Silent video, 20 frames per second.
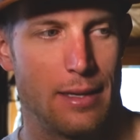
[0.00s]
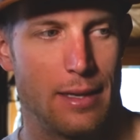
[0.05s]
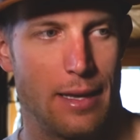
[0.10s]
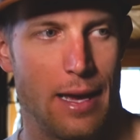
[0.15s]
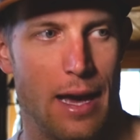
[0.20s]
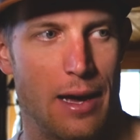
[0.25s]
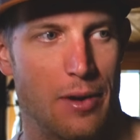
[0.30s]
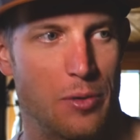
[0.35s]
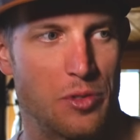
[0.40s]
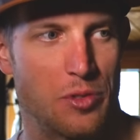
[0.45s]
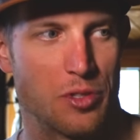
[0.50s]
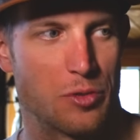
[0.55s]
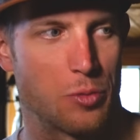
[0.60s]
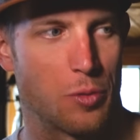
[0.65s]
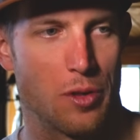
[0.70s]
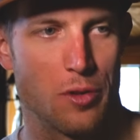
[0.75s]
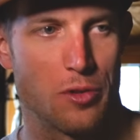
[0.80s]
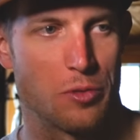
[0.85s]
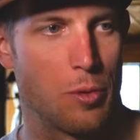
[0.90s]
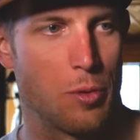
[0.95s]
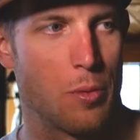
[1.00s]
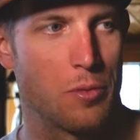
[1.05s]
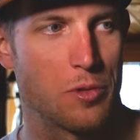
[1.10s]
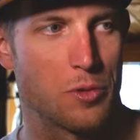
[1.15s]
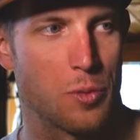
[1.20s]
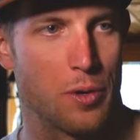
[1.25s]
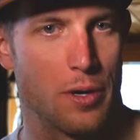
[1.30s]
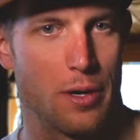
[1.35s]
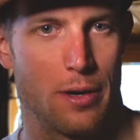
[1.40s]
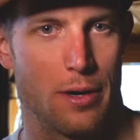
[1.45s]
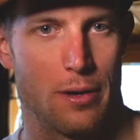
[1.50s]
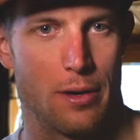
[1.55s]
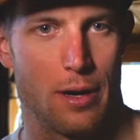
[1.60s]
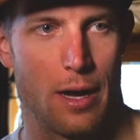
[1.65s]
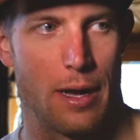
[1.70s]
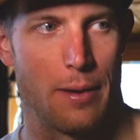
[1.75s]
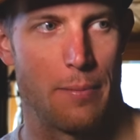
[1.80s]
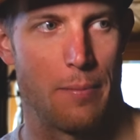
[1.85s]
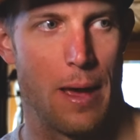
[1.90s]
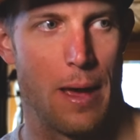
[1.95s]
yeah, it was just one of those moments
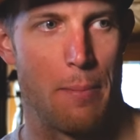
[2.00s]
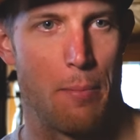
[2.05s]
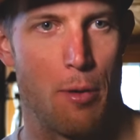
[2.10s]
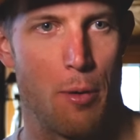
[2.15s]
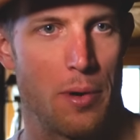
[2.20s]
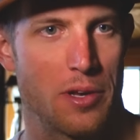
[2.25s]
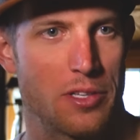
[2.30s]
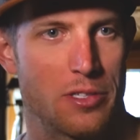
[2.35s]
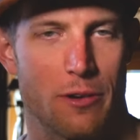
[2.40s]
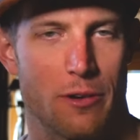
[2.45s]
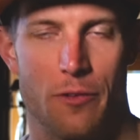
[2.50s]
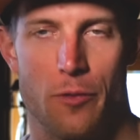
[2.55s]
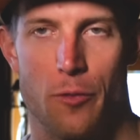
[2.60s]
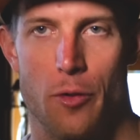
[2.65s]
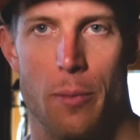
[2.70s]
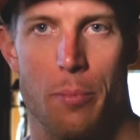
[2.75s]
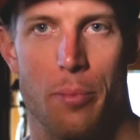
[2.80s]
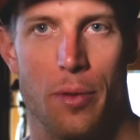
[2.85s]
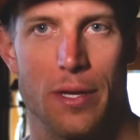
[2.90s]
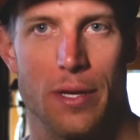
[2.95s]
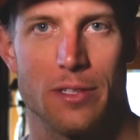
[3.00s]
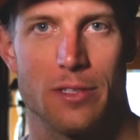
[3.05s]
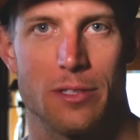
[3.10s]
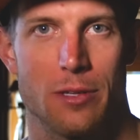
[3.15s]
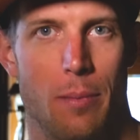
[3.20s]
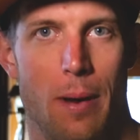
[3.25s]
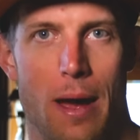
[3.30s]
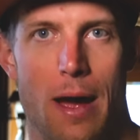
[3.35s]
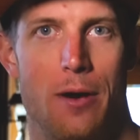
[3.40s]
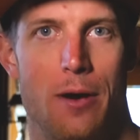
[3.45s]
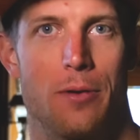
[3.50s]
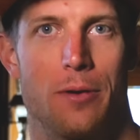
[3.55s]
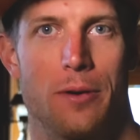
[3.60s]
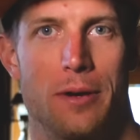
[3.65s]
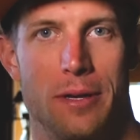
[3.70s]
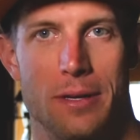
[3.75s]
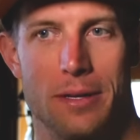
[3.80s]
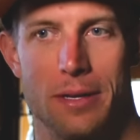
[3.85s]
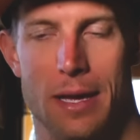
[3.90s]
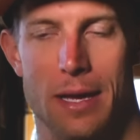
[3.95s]
where I had put myself in the right place somehow
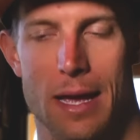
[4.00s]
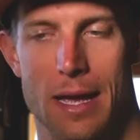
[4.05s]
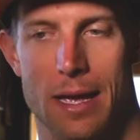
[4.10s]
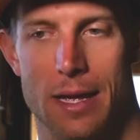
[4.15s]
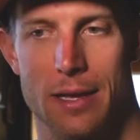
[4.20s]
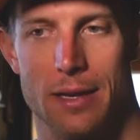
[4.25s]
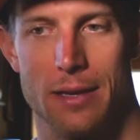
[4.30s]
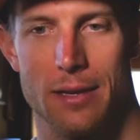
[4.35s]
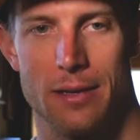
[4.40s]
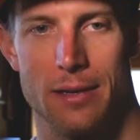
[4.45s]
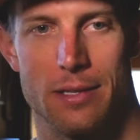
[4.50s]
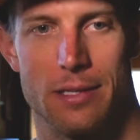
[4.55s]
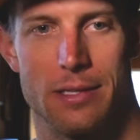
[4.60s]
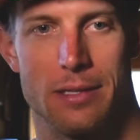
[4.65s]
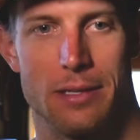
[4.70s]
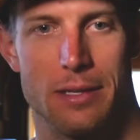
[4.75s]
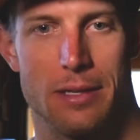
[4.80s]
and